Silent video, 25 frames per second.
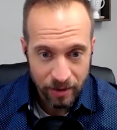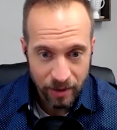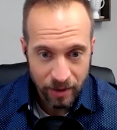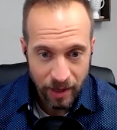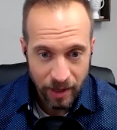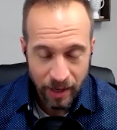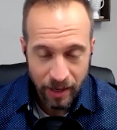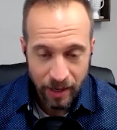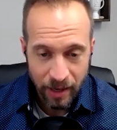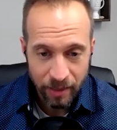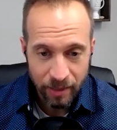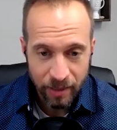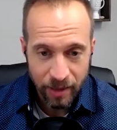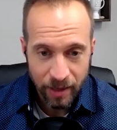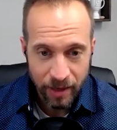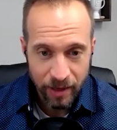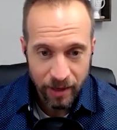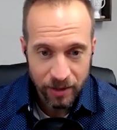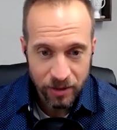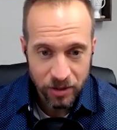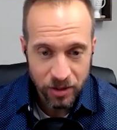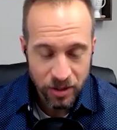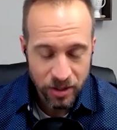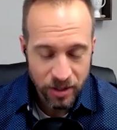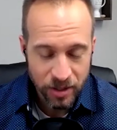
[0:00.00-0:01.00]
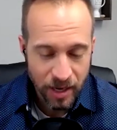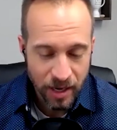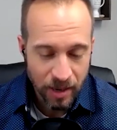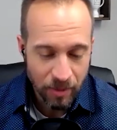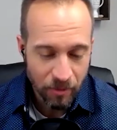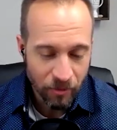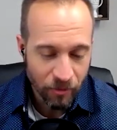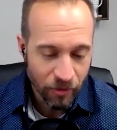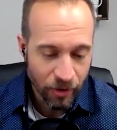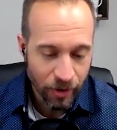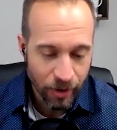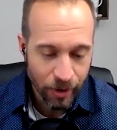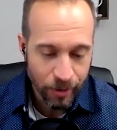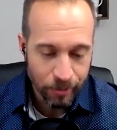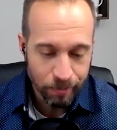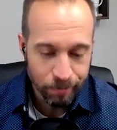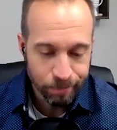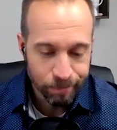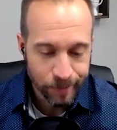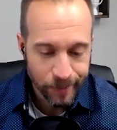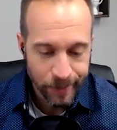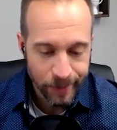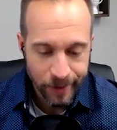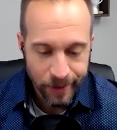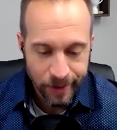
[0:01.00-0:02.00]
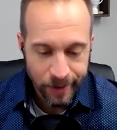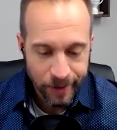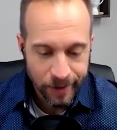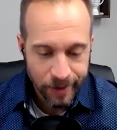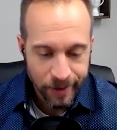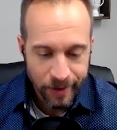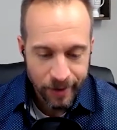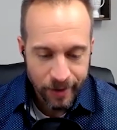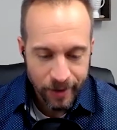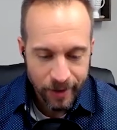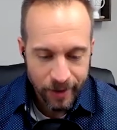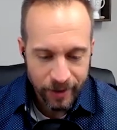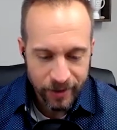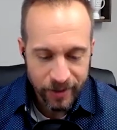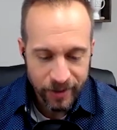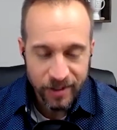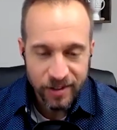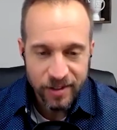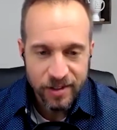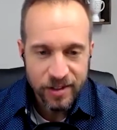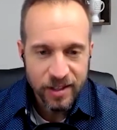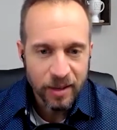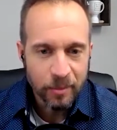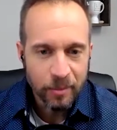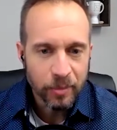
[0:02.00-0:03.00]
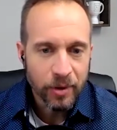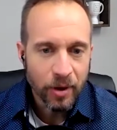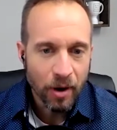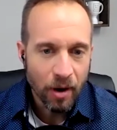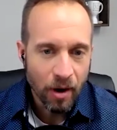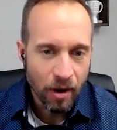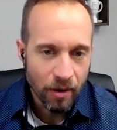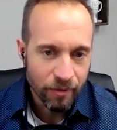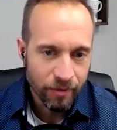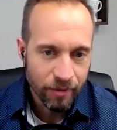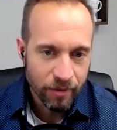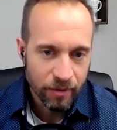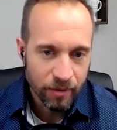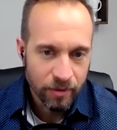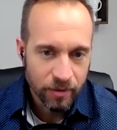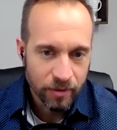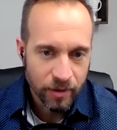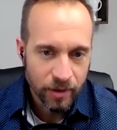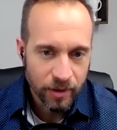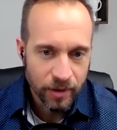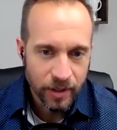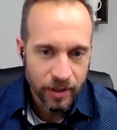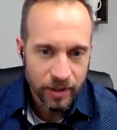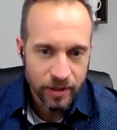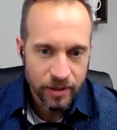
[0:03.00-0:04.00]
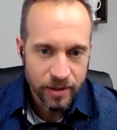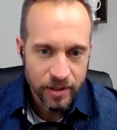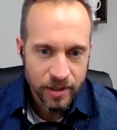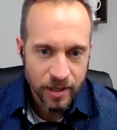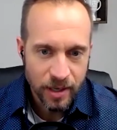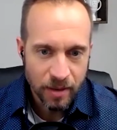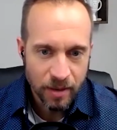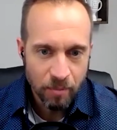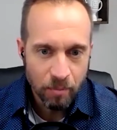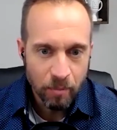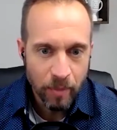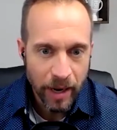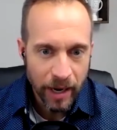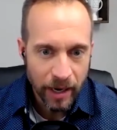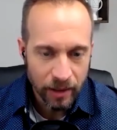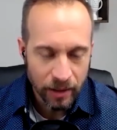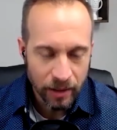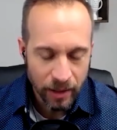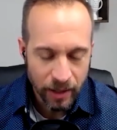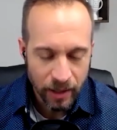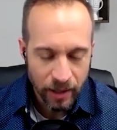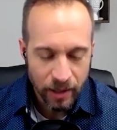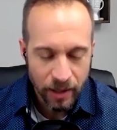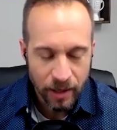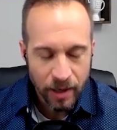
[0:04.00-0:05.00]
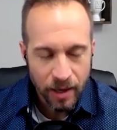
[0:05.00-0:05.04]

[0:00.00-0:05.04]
And I think it just came from, it didn't seem tough. It didn't seem manly.